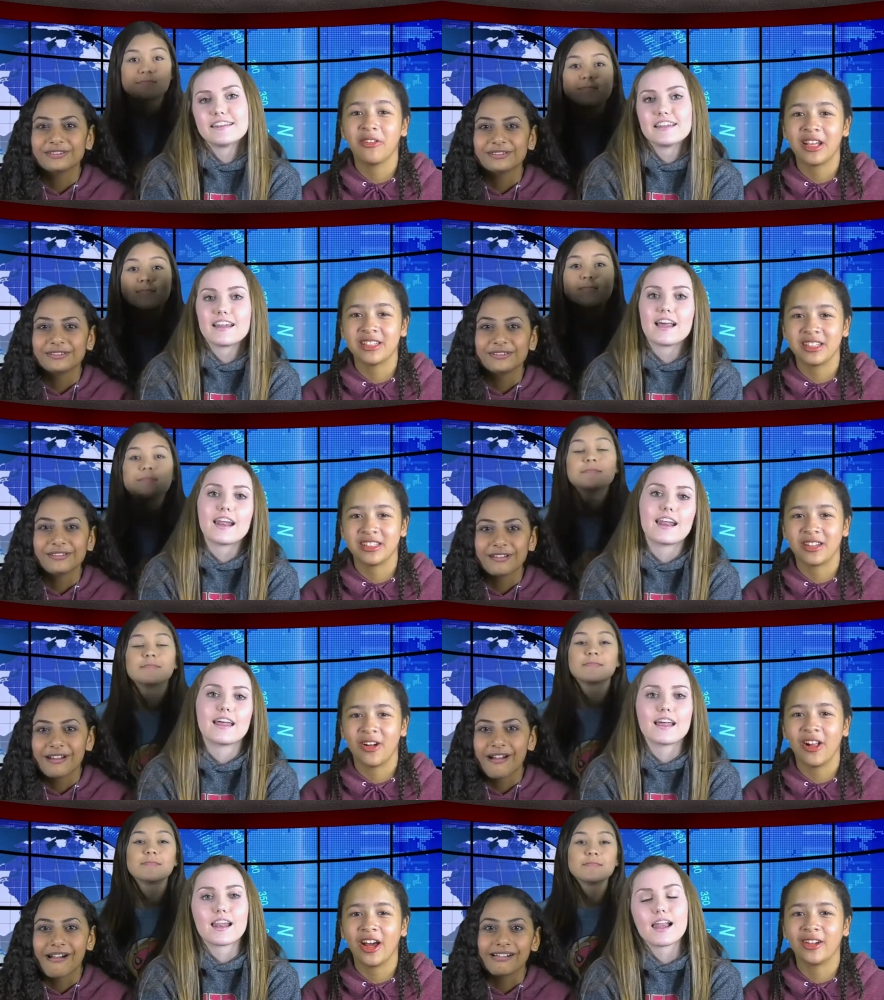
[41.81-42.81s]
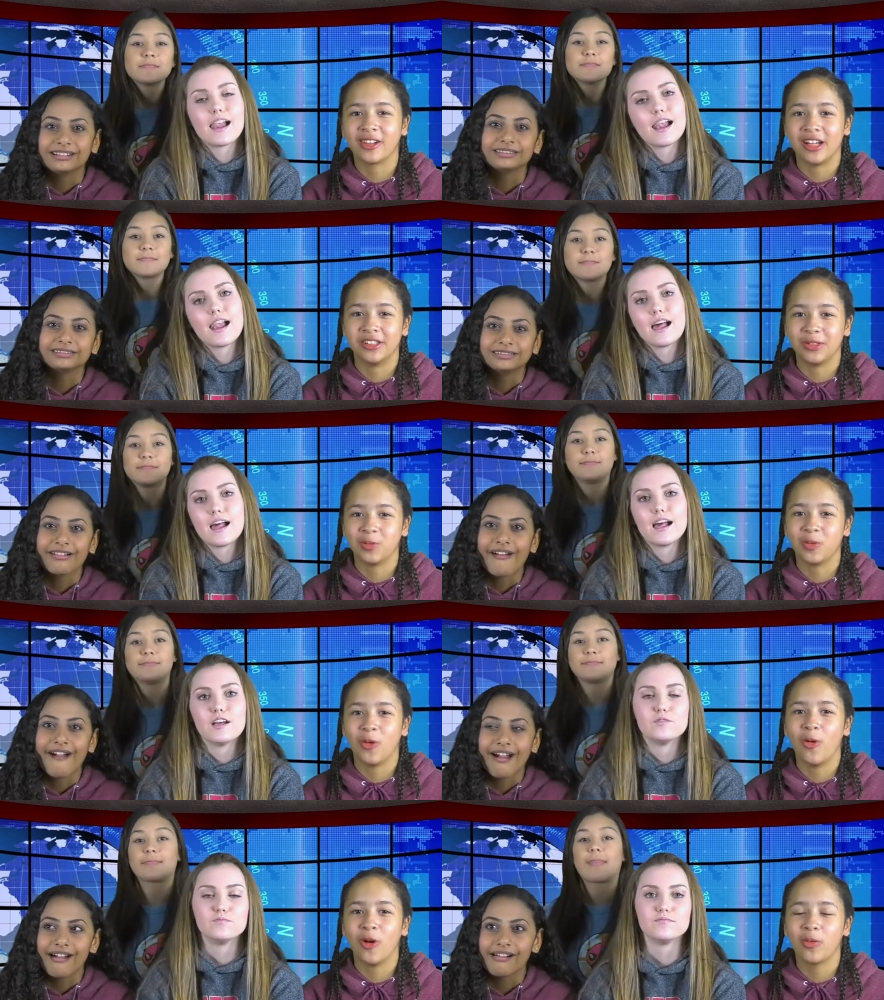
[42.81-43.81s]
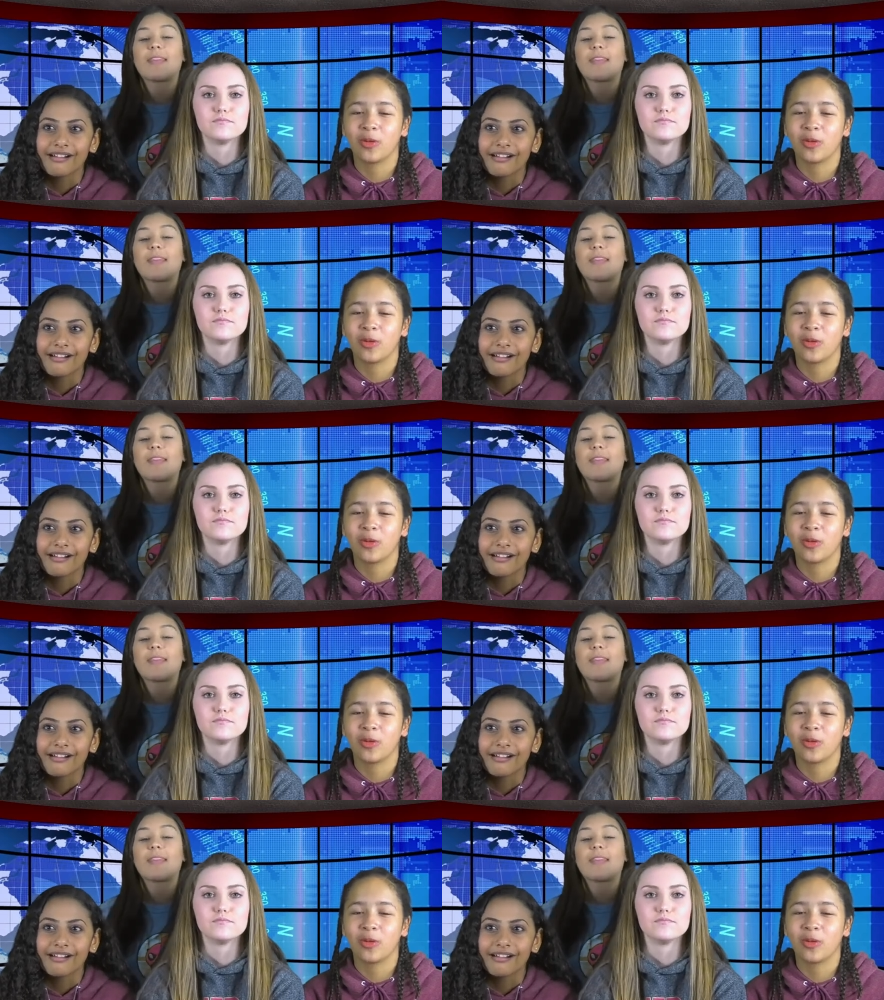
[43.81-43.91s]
Speaker 1: donations in all huddle classes, or